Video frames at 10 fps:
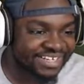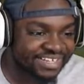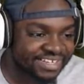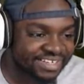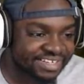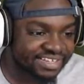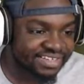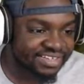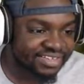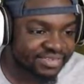
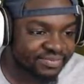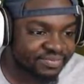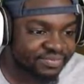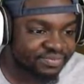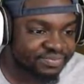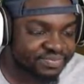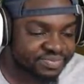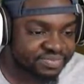(no one is talking)